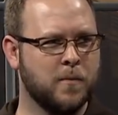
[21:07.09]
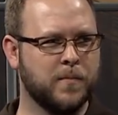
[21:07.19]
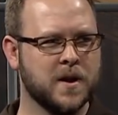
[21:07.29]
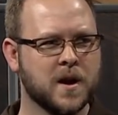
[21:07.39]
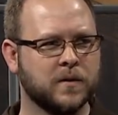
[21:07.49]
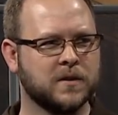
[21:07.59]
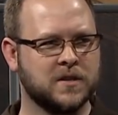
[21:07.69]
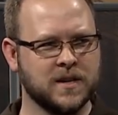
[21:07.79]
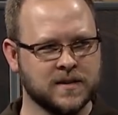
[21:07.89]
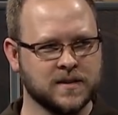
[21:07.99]
But no,
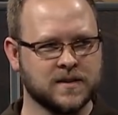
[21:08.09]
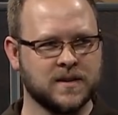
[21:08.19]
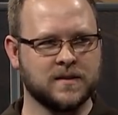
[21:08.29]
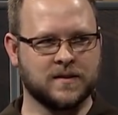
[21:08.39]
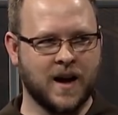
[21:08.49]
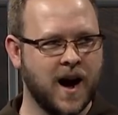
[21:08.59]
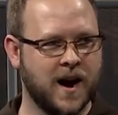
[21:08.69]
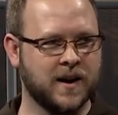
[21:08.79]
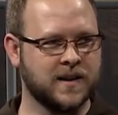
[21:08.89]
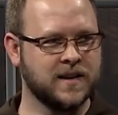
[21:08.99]
Jesus is
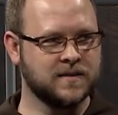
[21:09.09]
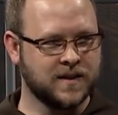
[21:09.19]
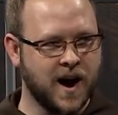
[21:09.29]
God. He is